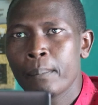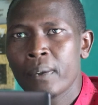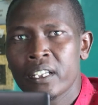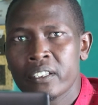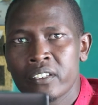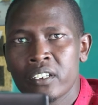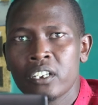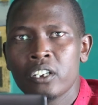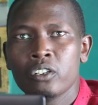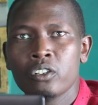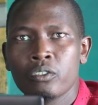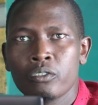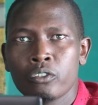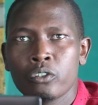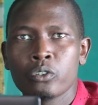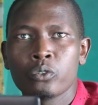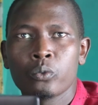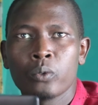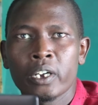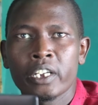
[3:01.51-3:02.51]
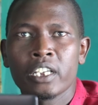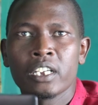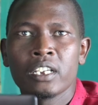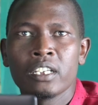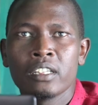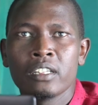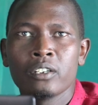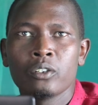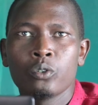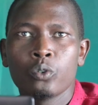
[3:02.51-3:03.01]
percentage of those working
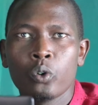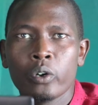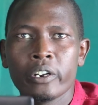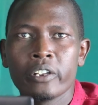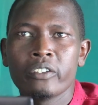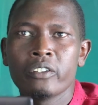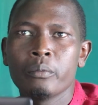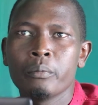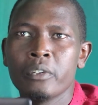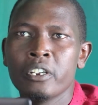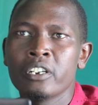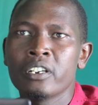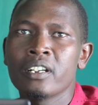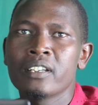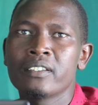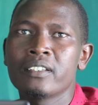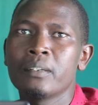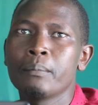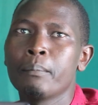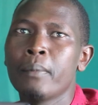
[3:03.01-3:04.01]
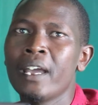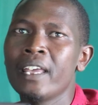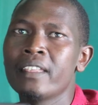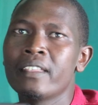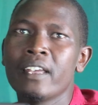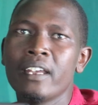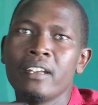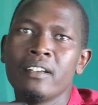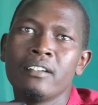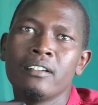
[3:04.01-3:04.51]
in the tourism industry by
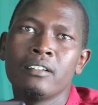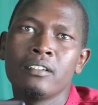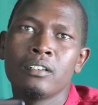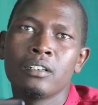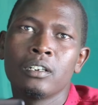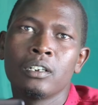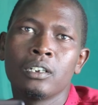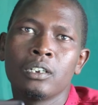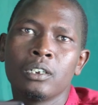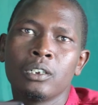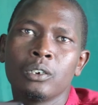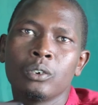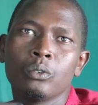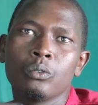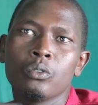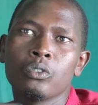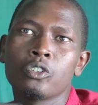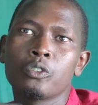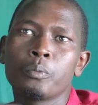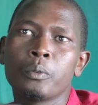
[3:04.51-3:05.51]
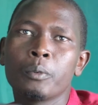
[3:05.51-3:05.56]
then were